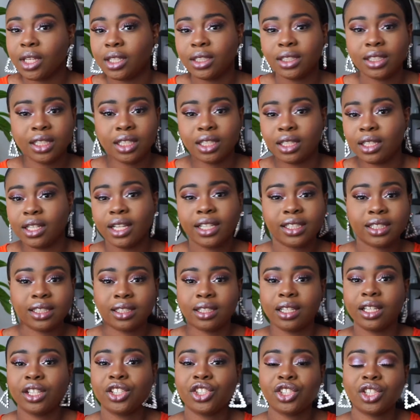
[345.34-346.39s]
to the
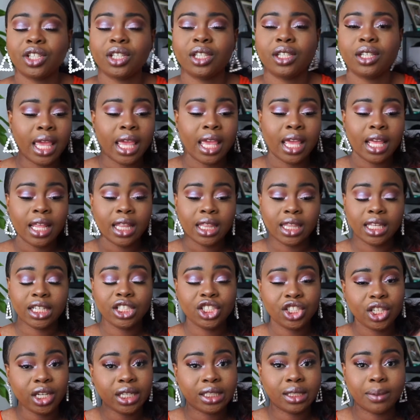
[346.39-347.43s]
destination.
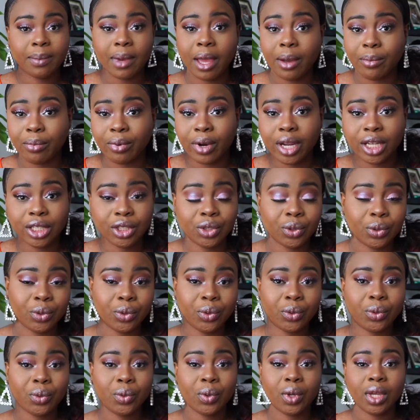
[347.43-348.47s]
This year is about
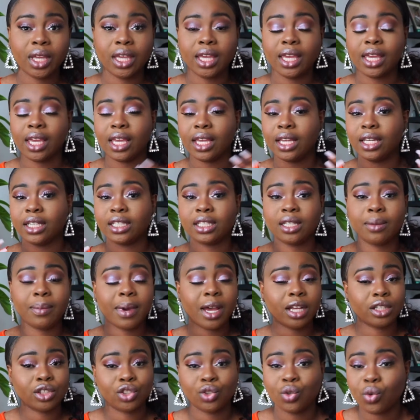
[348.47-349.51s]
breakthrough. It's
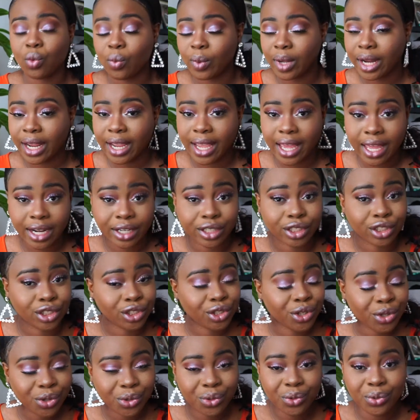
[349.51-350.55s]
about doing what I gotta
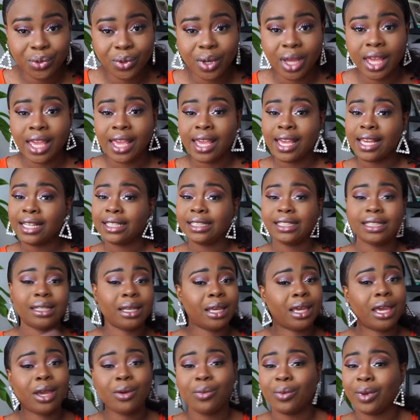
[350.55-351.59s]
do to
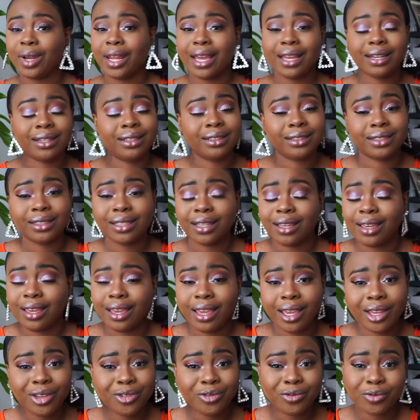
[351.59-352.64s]
get what I need to
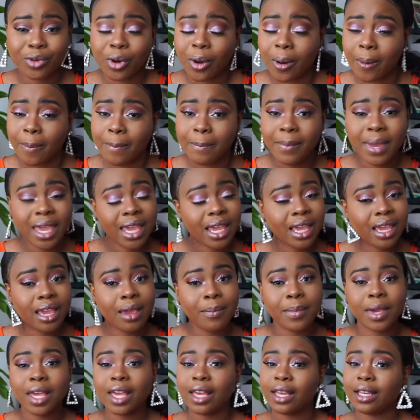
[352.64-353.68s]
get for me,
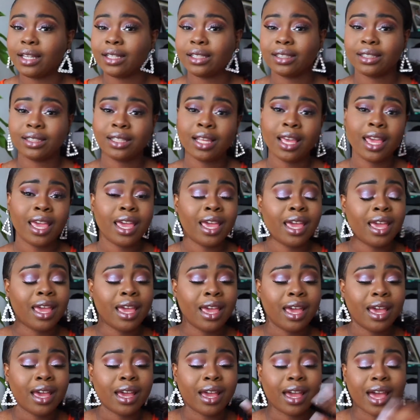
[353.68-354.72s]
because
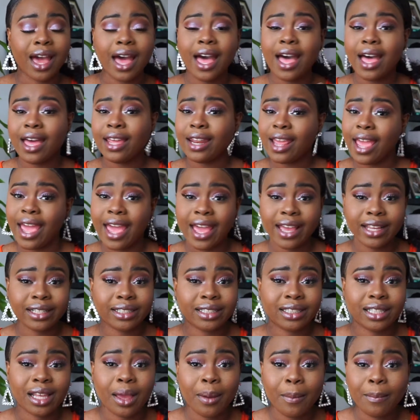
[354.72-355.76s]
God
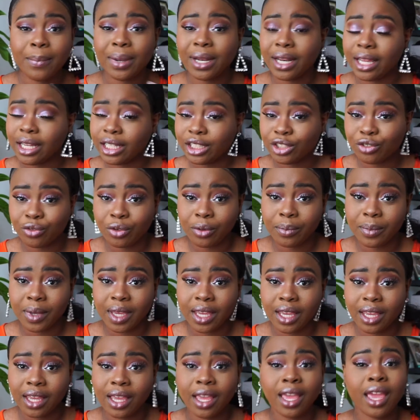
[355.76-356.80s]
has plans for
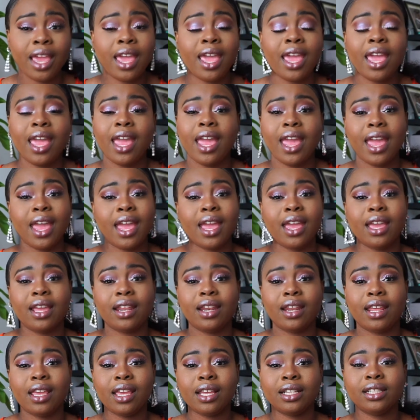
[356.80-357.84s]
me,
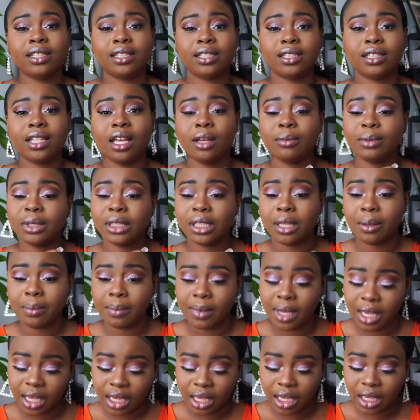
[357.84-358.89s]
and it's up to
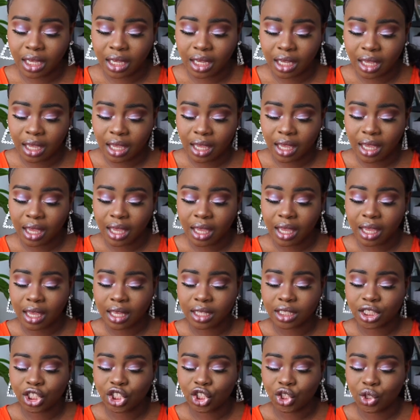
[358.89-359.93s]
me
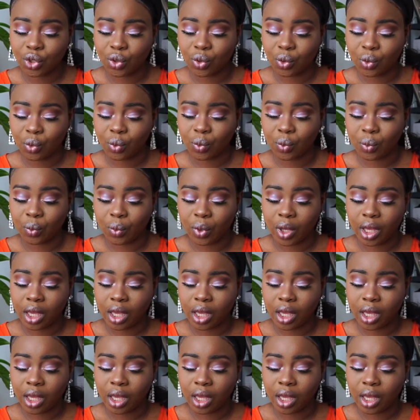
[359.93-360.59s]
to